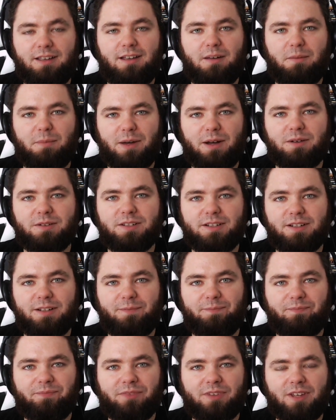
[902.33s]
about it.
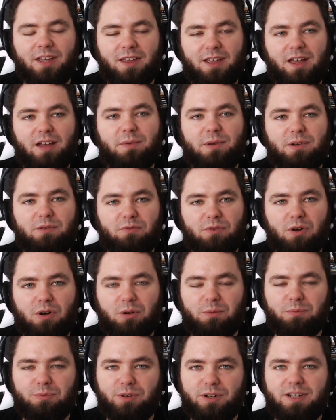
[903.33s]
I think I've been
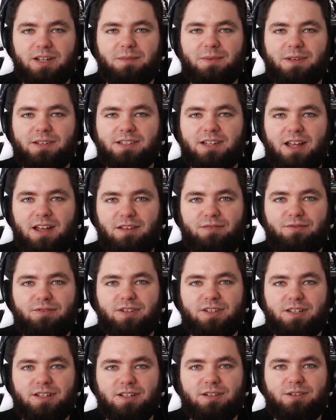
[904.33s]
wrong pretty much every
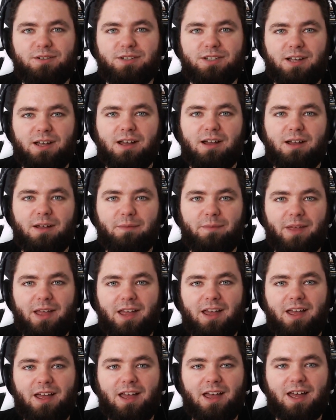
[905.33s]
single time,
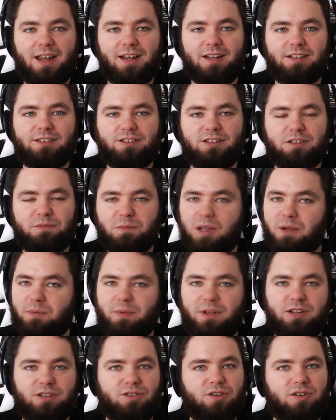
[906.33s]
and that's just made
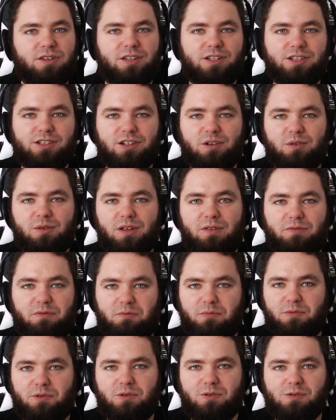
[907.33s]
me enjoy this show even
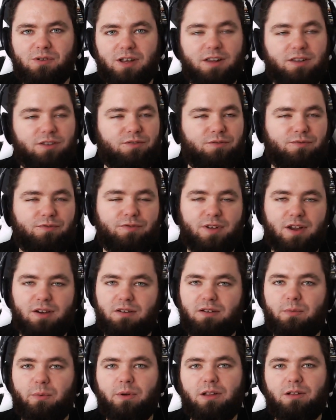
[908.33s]
more. It's
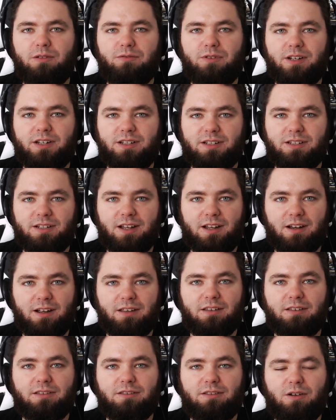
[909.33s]
very well written, and
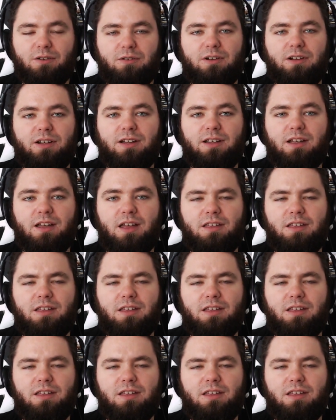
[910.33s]
I thoroughly